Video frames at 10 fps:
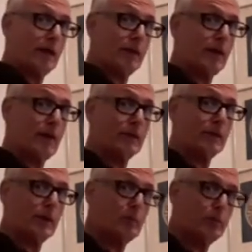You're
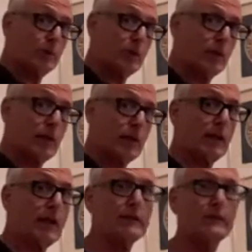actually pushing
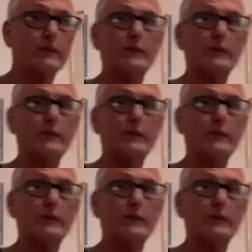against your